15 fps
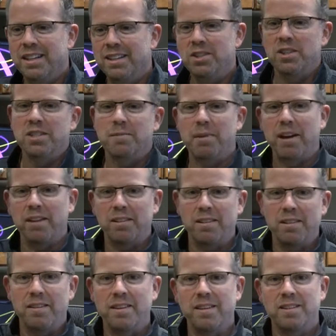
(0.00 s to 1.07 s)
Just about
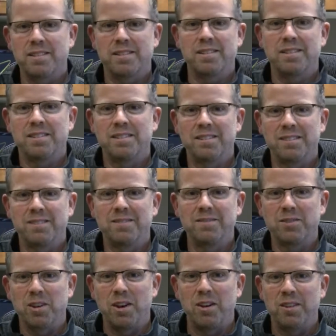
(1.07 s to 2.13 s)
this
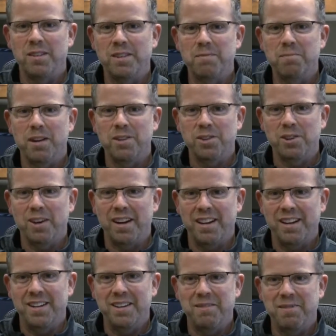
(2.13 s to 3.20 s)
much
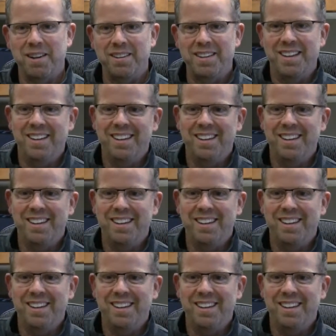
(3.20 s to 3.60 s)
credit about.